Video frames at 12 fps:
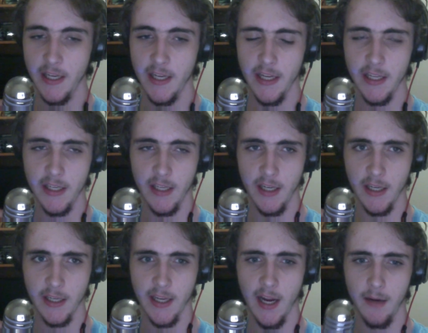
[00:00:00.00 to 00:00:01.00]
in
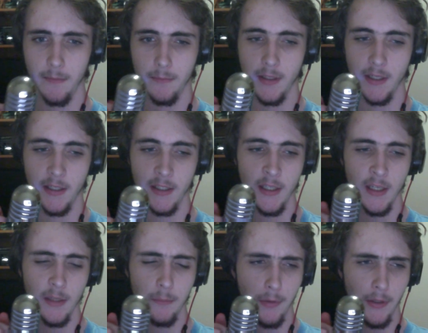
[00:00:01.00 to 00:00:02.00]
Canberra,
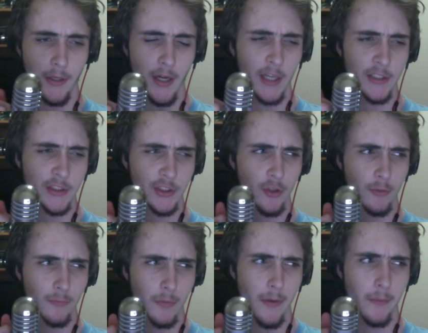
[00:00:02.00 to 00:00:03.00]
but I just don't
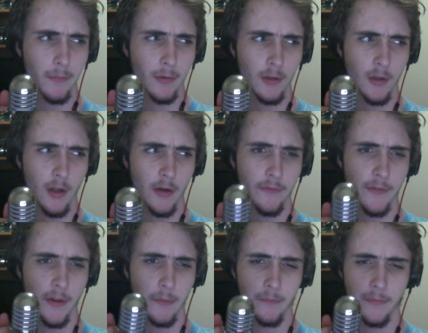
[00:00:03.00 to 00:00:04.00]
remember a lot of
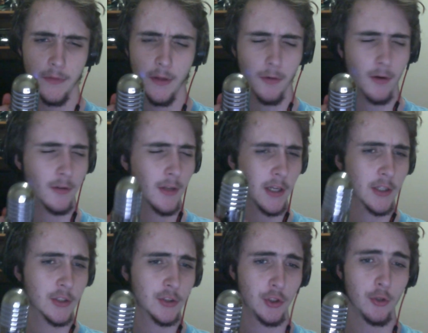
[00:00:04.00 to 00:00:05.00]
them. There are like
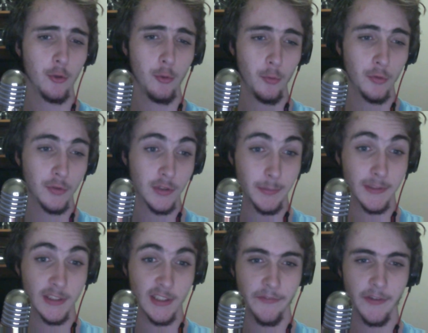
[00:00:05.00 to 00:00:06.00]
two
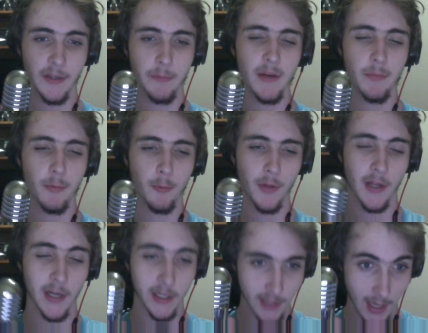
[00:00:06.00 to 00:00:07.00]
specific people that
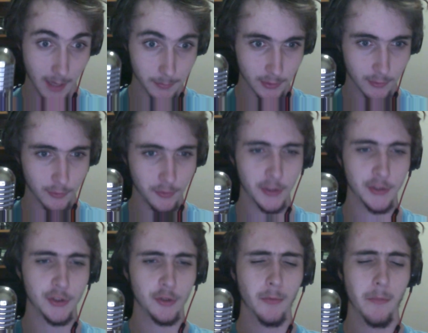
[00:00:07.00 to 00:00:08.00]
I absolutely
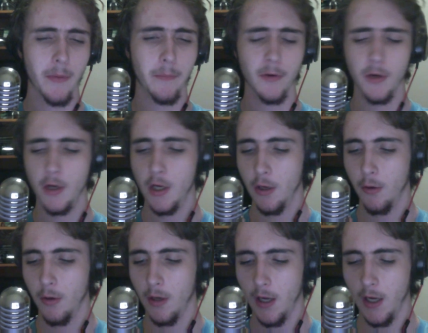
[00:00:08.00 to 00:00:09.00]
do remember.
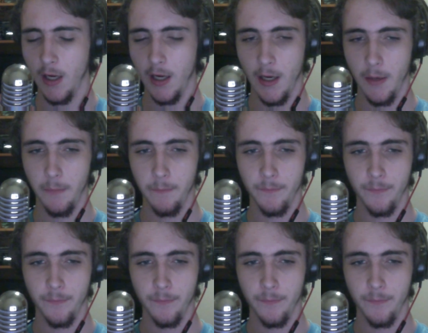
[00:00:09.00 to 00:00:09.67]
Um,